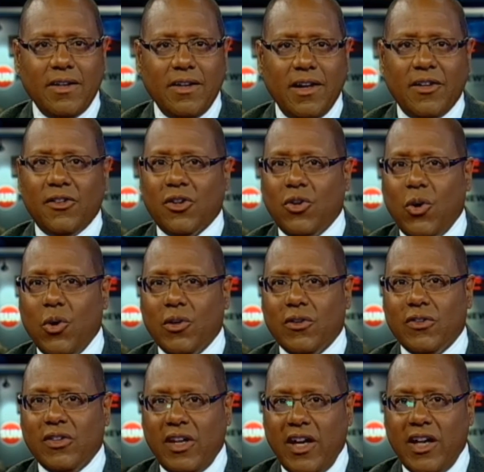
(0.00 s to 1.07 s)
as
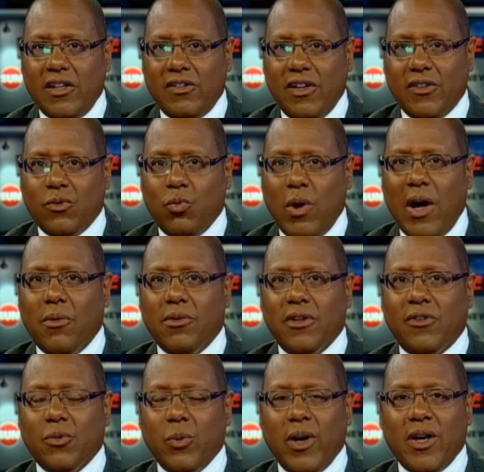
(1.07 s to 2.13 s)
Acola's case has wound
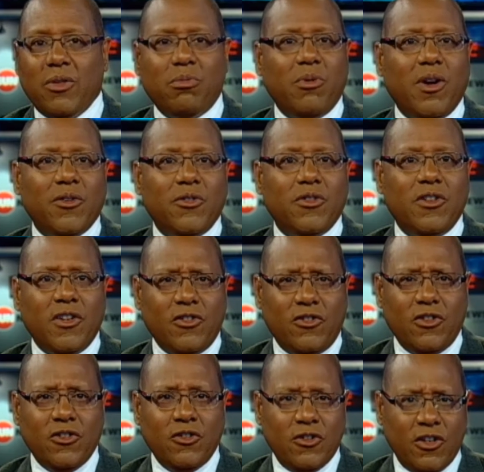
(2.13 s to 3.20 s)
its way through our
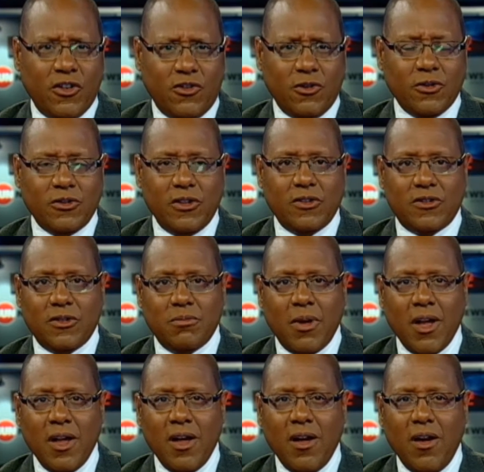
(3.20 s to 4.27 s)
judici judicial system
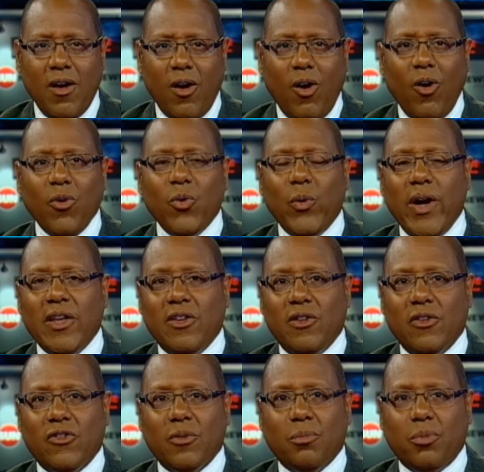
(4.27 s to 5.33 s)
all the way to
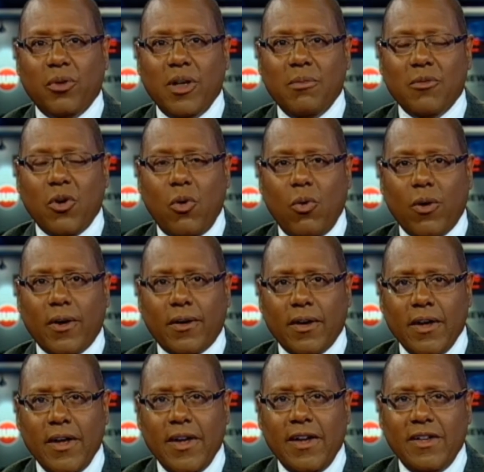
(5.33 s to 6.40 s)
the Supreme Court.
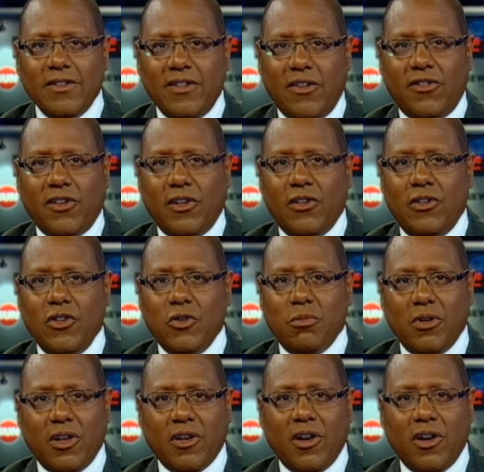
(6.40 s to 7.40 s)
Jessica Hume in our